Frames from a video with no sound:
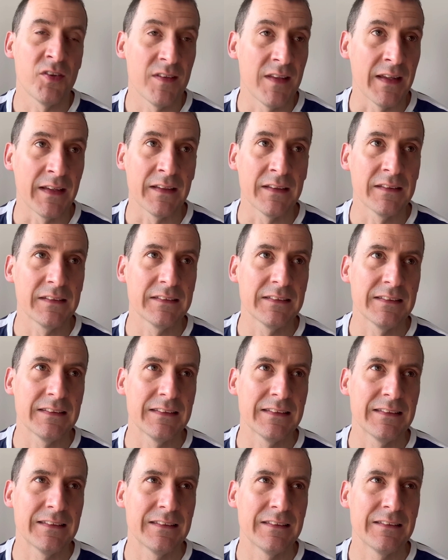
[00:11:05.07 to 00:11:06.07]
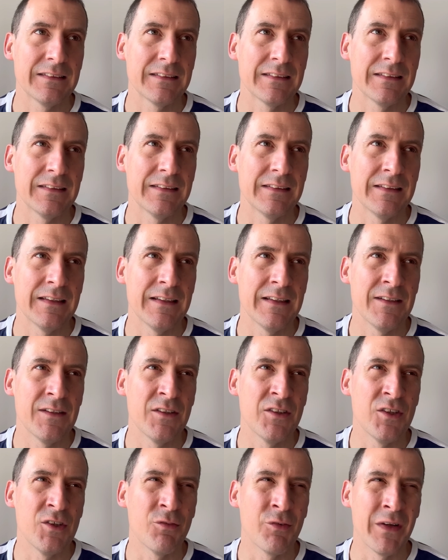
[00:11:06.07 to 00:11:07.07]
think,
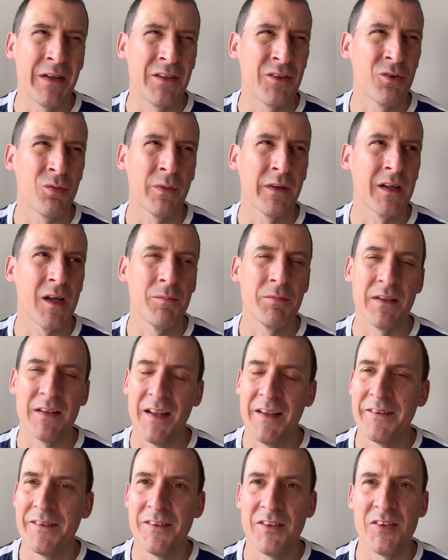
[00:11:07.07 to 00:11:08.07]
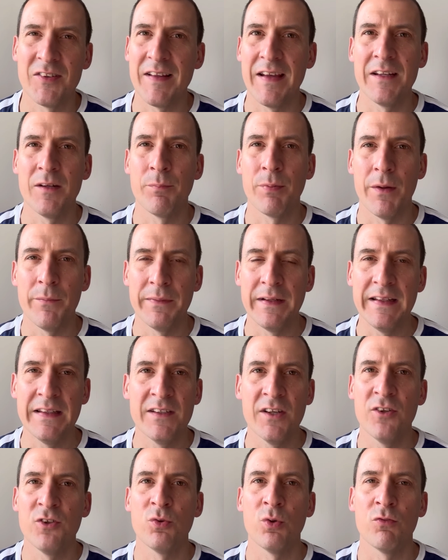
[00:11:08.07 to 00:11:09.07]
do you really just want to come to London, stay in the Premier League,
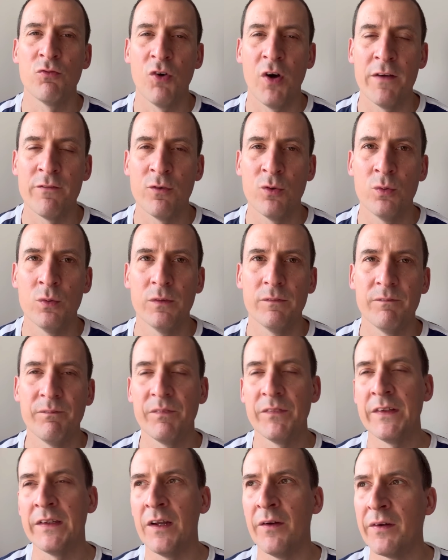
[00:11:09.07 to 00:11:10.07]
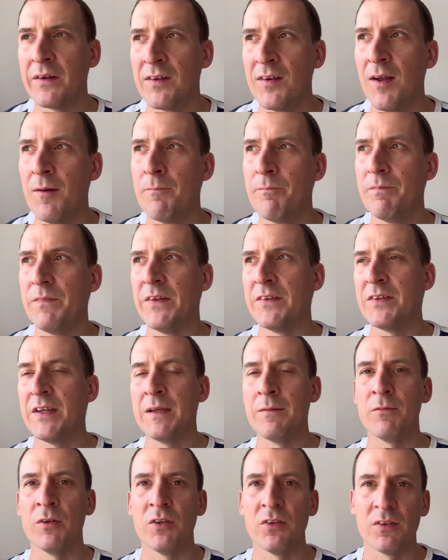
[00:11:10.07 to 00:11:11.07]
go to a rival, you know, a club, a
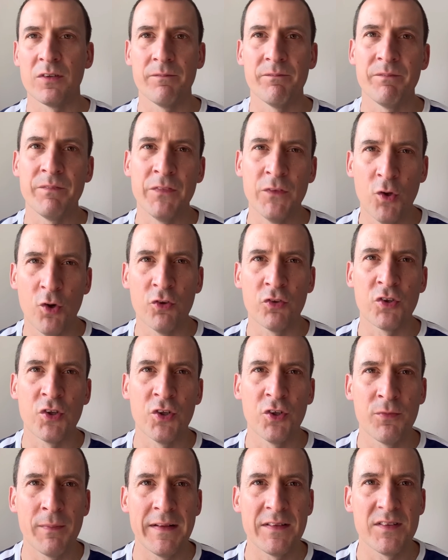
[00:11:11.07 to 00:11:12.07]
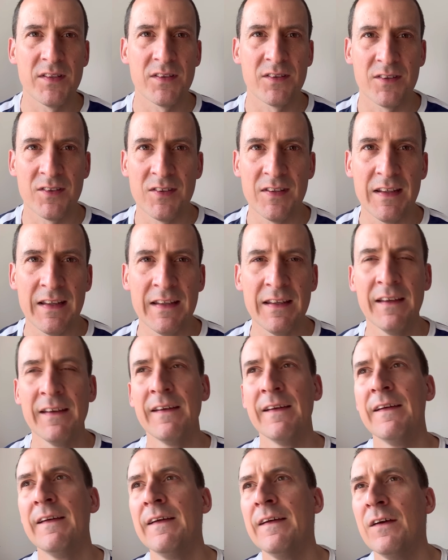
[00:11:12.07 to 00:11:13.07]
team that's not as good as Manchester City,
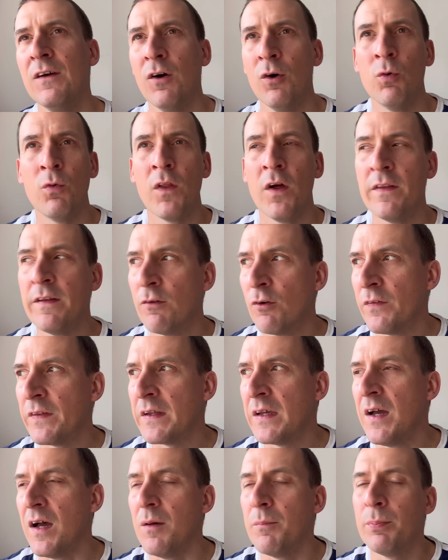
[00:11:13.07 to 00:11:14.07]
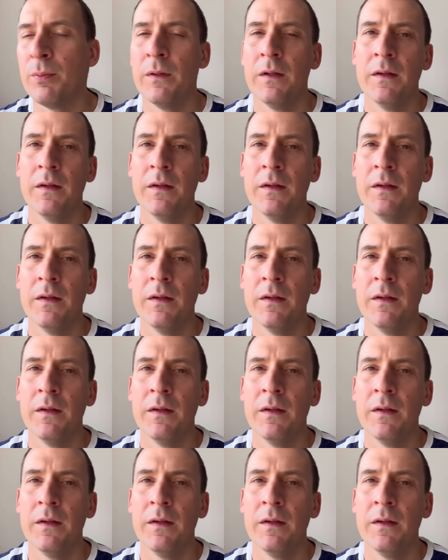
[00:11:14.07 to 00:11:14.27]
although they're on the up?